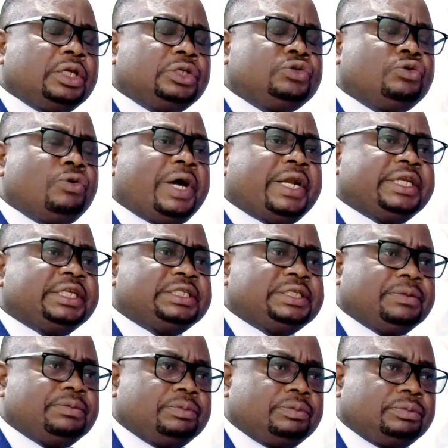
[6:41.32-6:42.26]

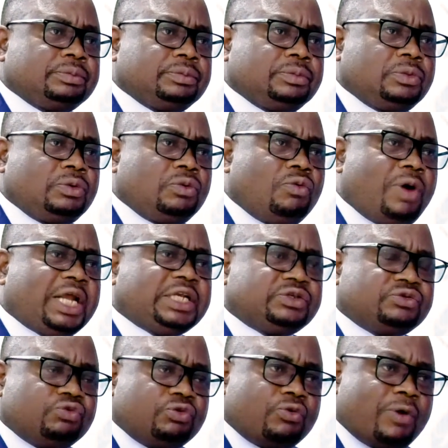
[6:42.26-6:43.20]
tourism?
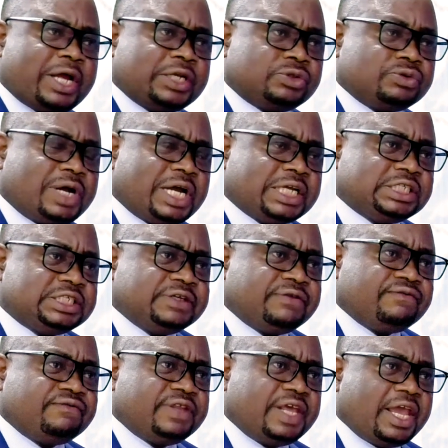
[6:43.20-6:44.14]
What we want to
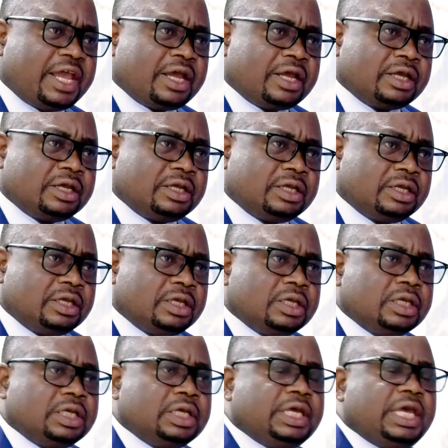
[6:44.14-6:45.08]
achieve there?
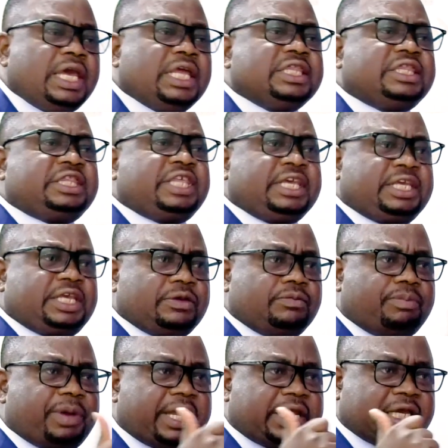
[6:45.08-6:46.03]
And
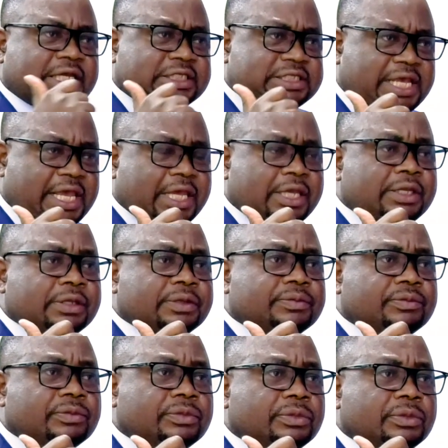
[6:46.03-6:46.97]
thinking back and saying,
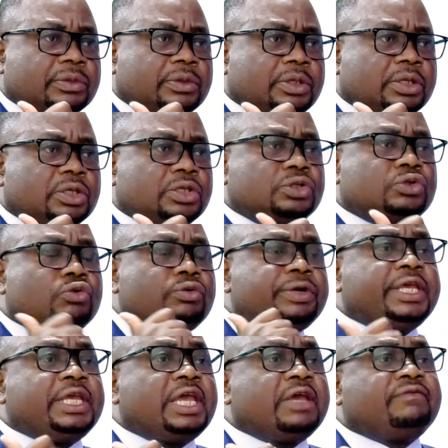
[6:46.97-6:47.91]
do
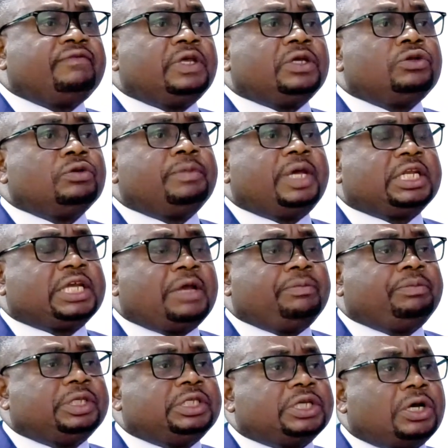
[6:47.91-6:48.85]
we have the human
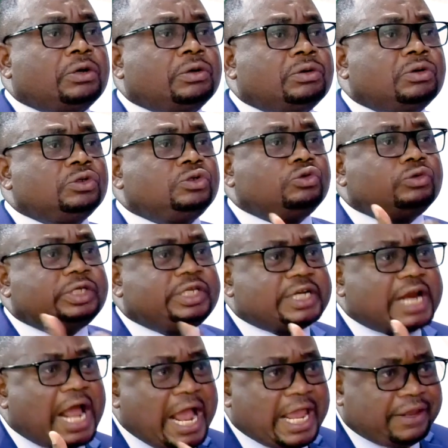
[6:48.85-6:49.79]
capital to
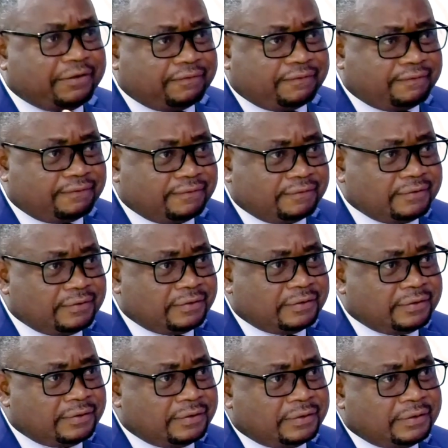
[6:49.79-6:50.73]
drive
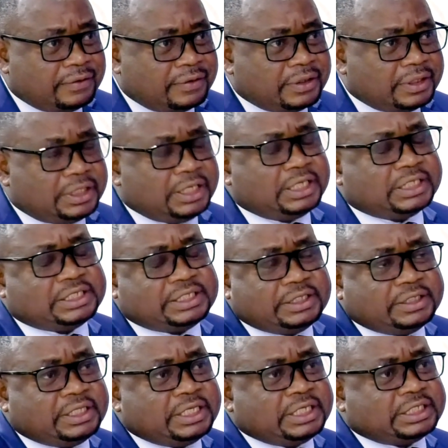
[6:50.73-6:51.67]

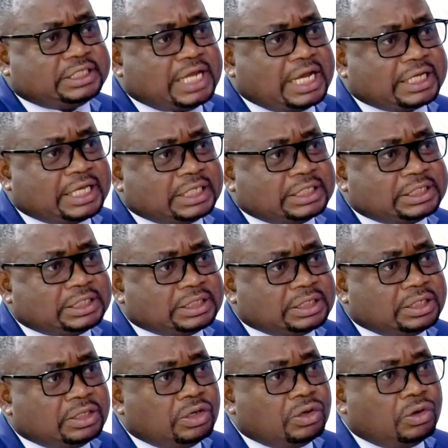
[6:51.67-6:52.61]
these
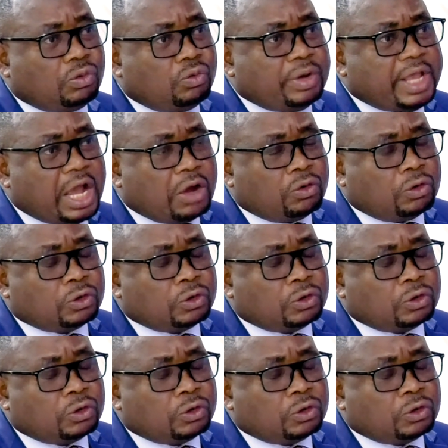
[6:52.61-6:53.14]
targets? Yes. We are